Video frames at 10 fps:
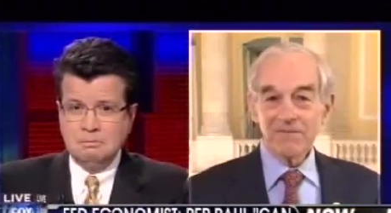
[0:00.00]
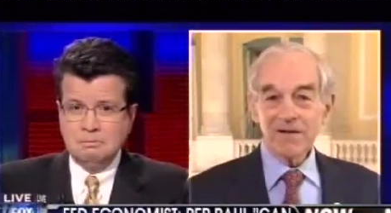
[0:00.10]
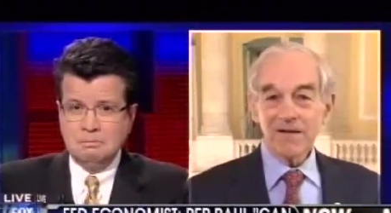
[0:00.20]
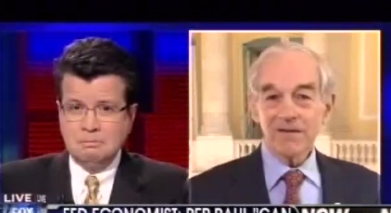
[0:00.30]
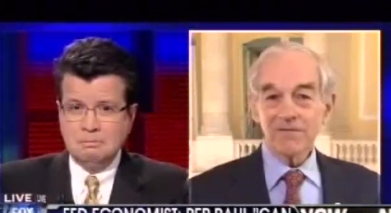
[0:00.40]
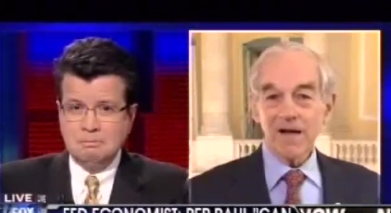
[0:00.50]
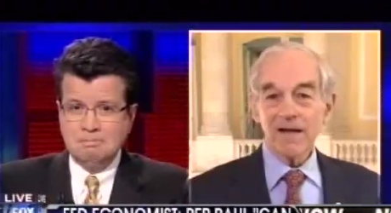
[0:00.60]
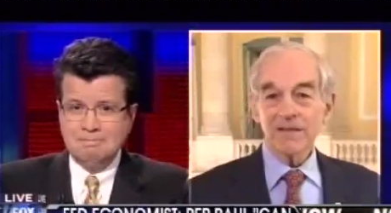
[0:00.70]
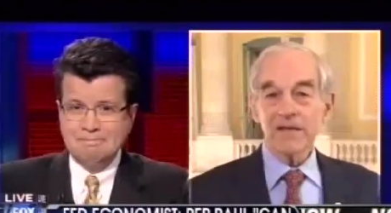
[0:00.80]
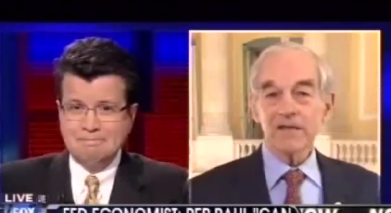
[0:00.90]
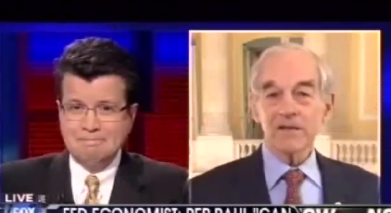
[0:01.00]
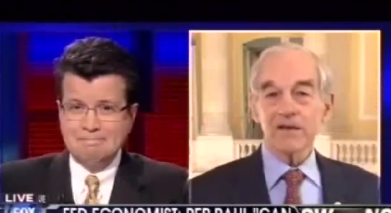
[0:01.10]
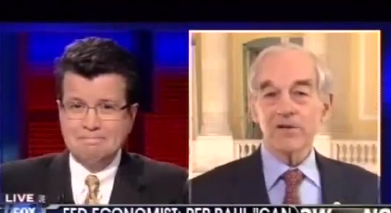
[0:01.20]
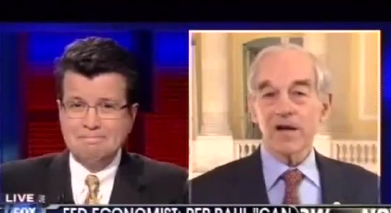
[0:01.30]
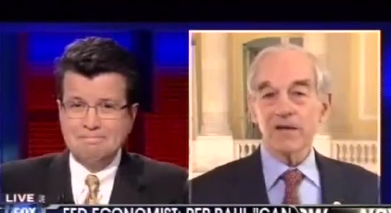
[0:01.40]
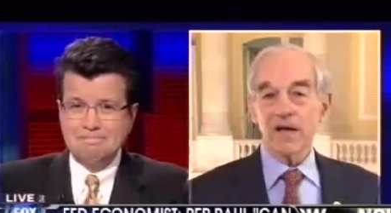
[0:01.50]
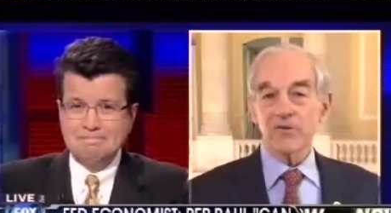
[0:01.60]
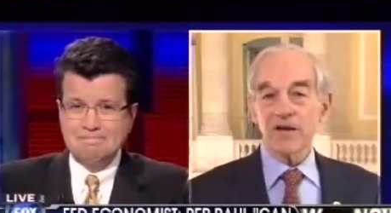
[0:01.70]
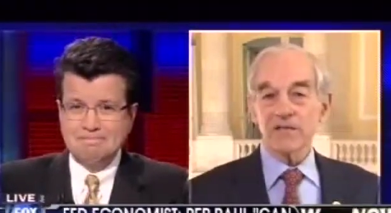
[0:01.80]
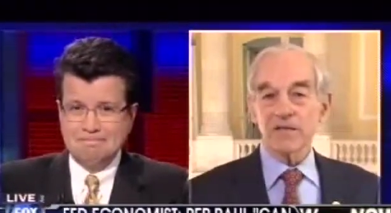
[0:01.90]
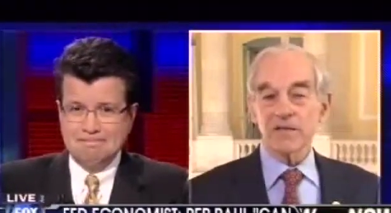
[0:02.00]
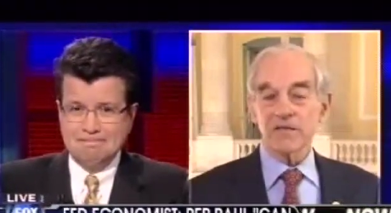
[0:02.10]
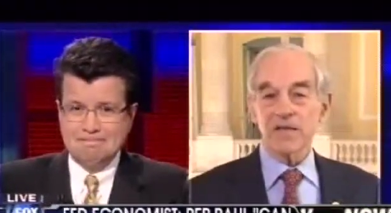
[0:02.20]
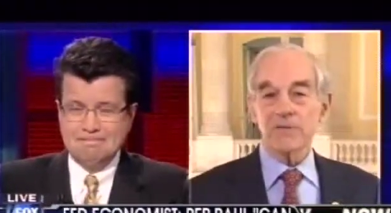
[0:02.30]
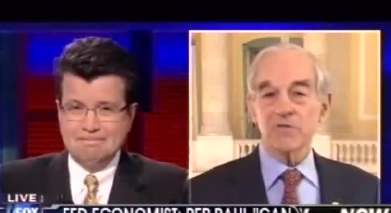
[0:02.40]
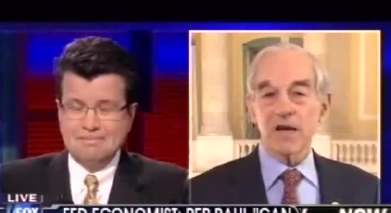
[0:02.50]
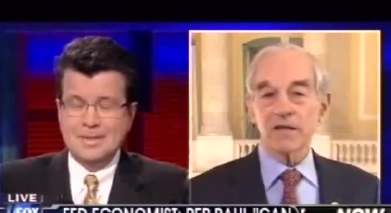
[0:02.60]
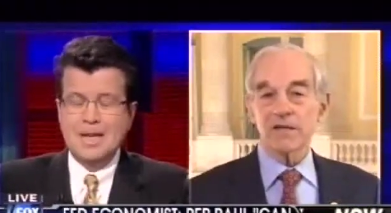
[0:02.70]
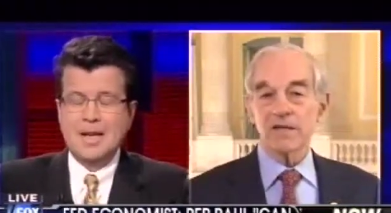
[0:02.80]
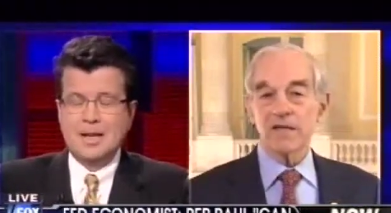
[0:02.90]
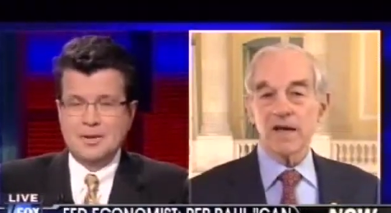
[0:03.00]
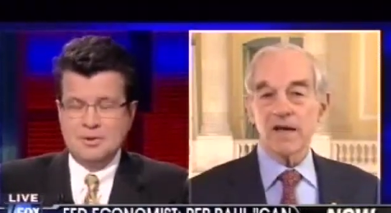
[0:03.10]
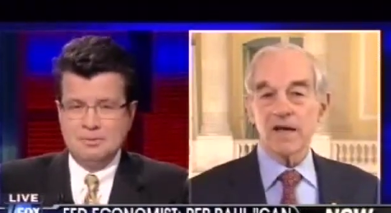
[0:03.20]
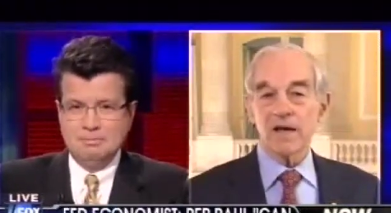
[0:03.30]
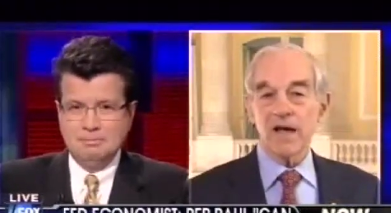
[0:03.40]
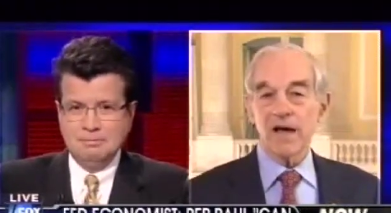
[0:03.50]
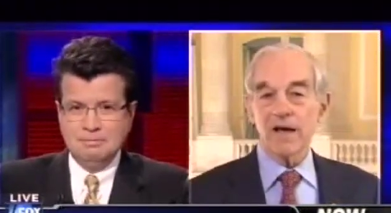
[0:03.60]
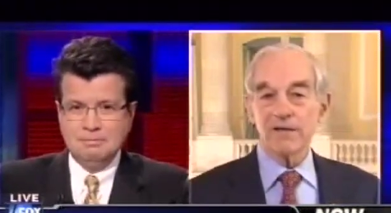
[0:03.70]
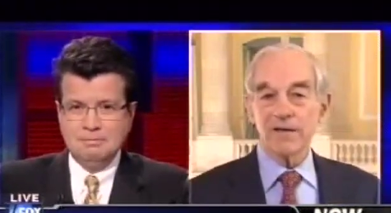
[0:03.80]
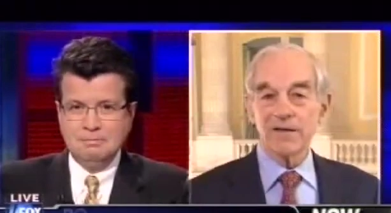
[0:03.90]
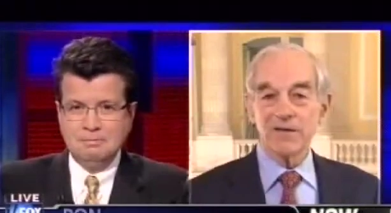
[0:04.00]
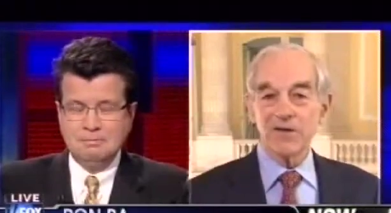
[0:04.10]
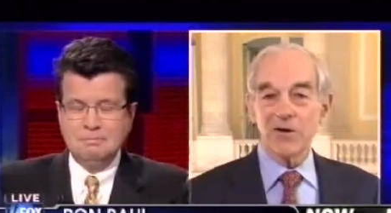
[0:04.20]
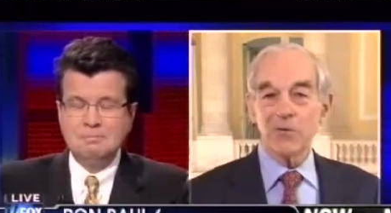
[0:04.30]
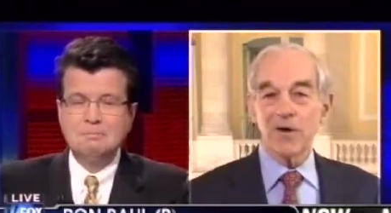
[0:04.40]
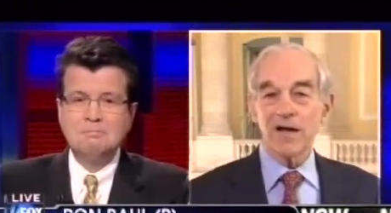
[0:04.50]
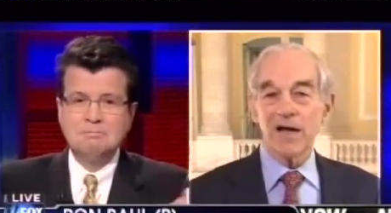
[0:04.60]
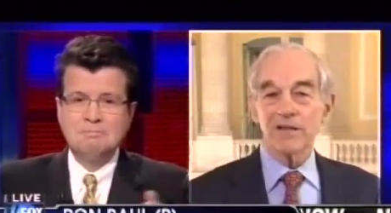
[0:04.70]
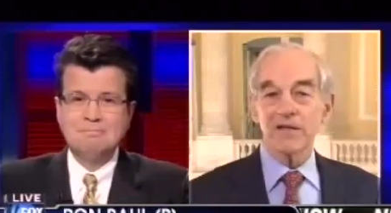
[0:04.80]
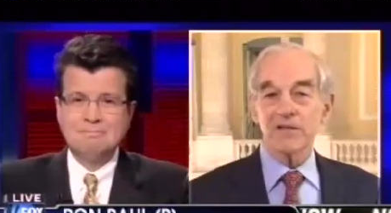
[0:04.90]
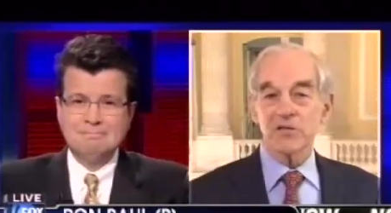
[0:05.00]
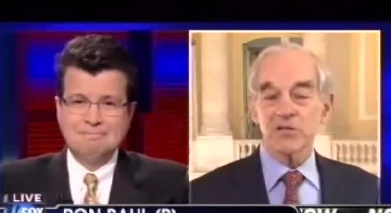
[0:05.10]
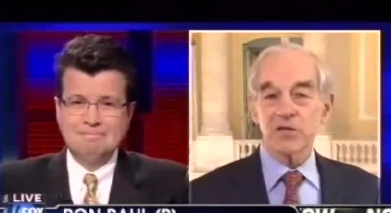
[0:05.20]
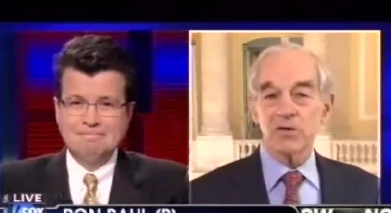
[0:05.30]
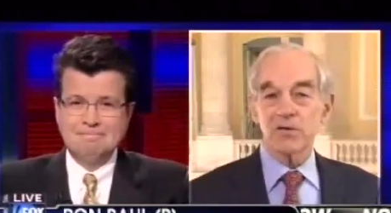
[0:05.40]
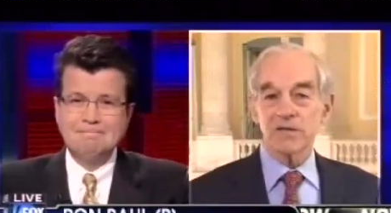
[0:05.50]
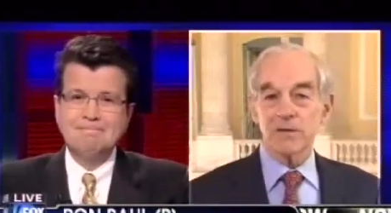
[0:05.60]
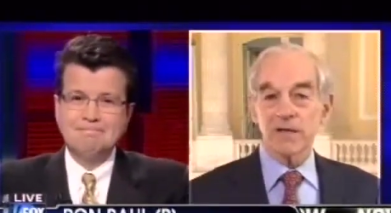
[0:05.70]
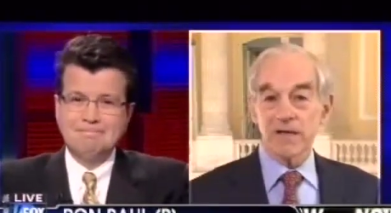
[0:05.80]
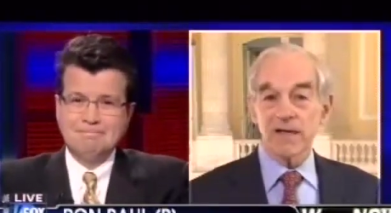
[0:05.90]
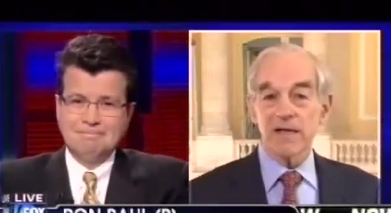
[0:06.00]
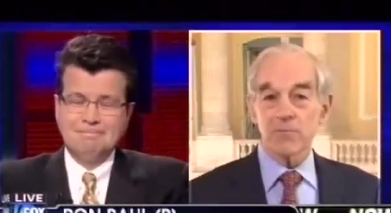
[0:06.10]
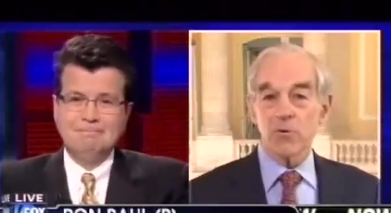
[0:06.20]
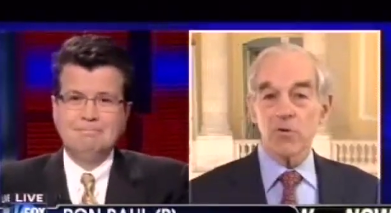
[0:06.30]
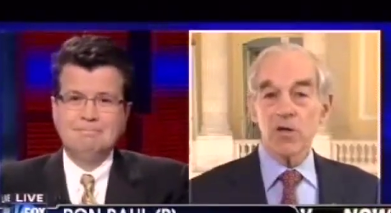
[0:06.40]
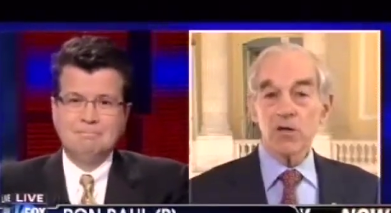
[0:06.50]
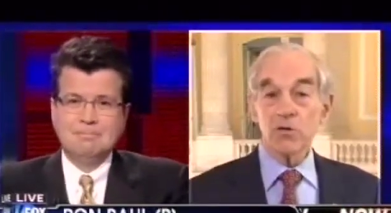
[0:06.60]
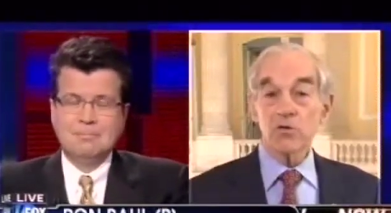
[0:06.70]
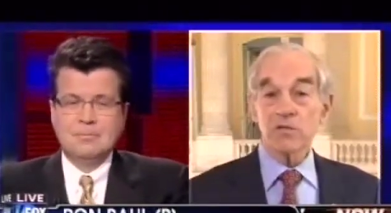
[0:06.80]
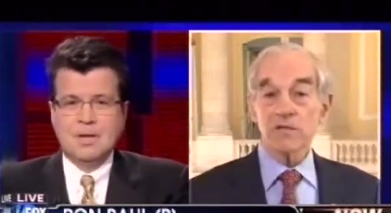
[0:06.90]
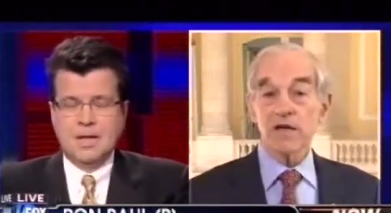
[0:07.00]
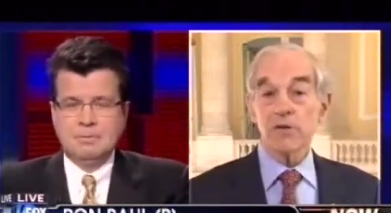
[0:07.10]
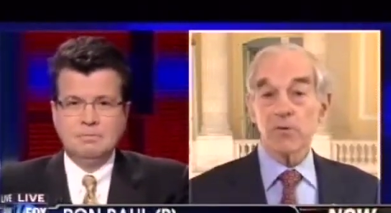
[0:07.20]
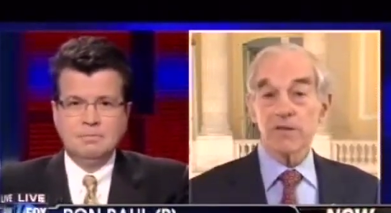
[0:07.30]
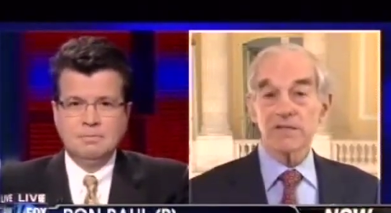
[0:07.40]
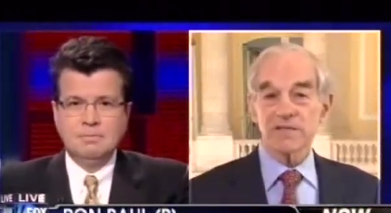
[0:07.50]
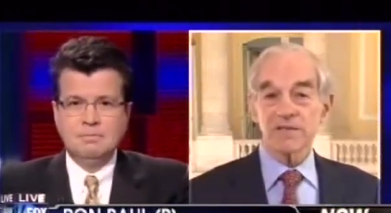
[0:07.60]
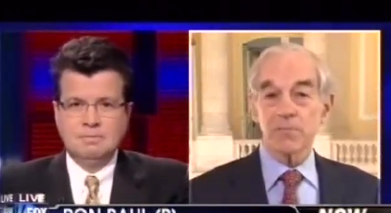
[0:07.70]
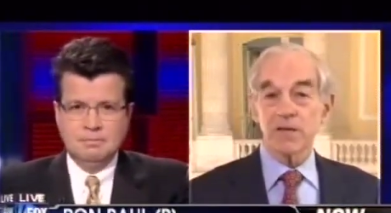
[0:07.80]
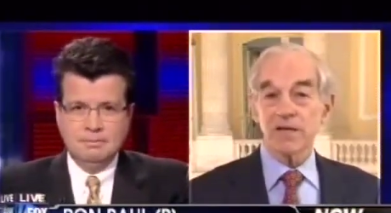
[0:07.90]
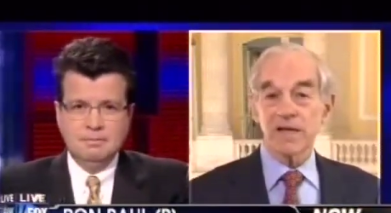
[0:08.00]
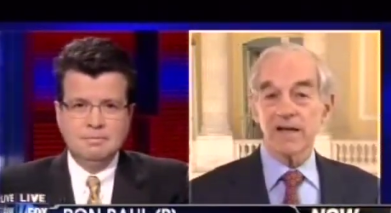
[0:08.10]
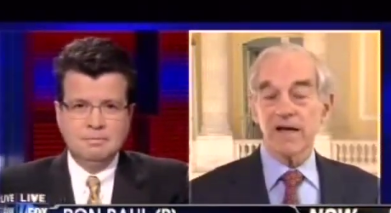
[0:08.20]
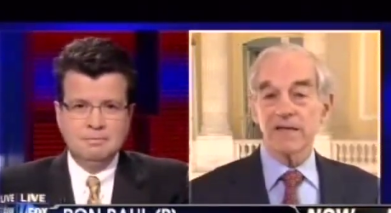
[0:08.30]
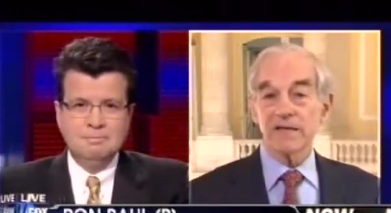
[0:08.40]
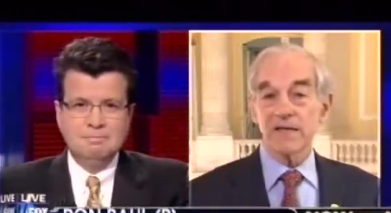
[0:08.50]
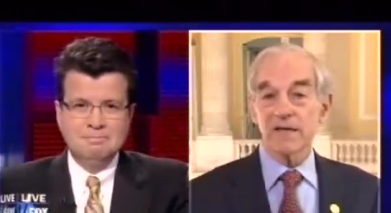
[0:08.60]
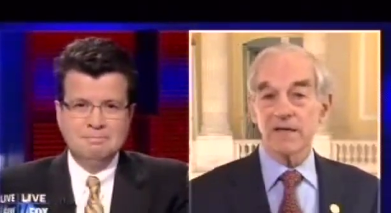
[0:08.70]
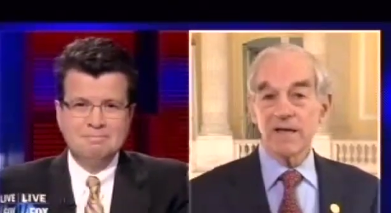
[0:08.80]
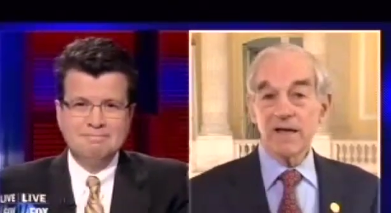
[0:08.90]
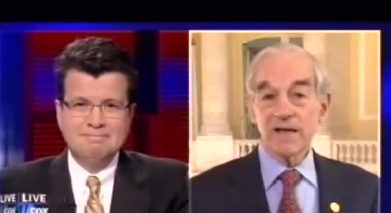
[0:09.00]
Speaker 1: Well, I think they're not addressing the subject. Uh, you know, I think just calling somebody a name or using, right. say, well, this is a pinhead idea